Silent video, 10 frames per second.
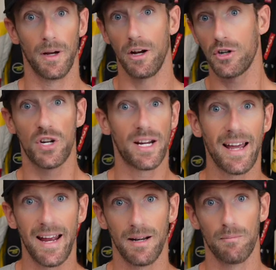a
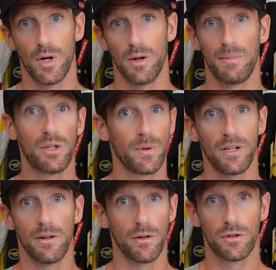chicane, but
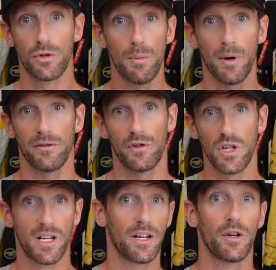between the two parts of the
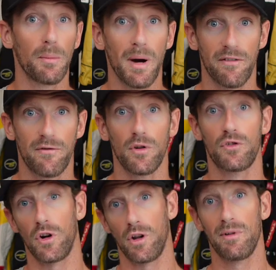chicane, you go back full
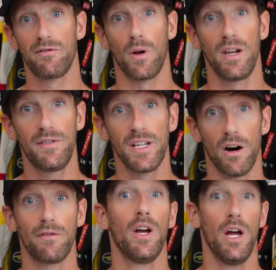throttle before lifting
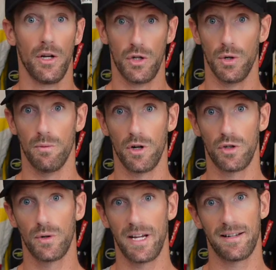off. Do you
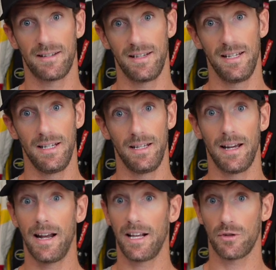want to get the
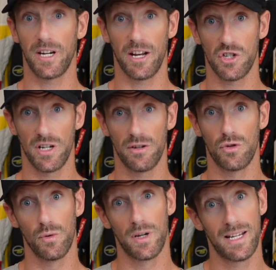electric engine
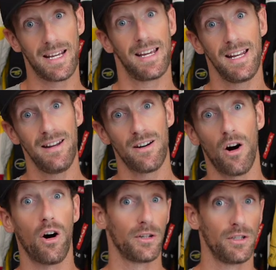to kick in
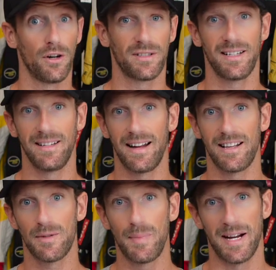or not in that
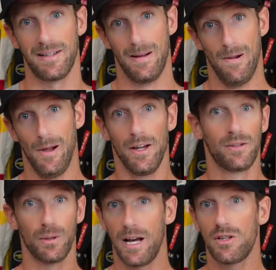aspect?
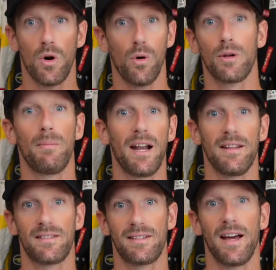So that's all the
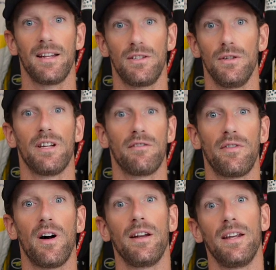balance that you can
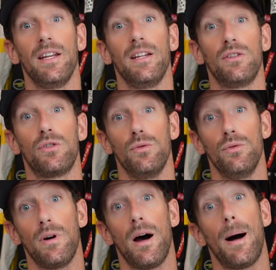find
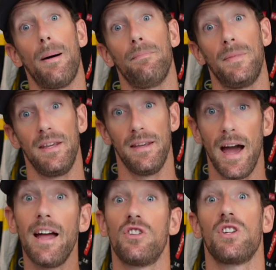into the
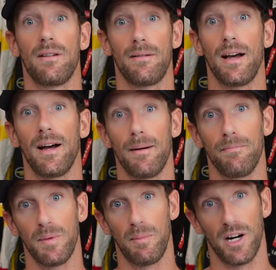engine
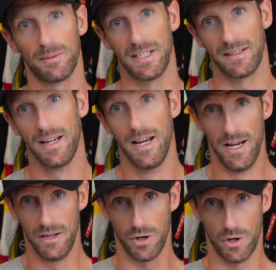department.
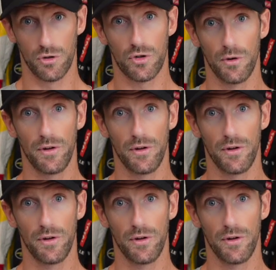So control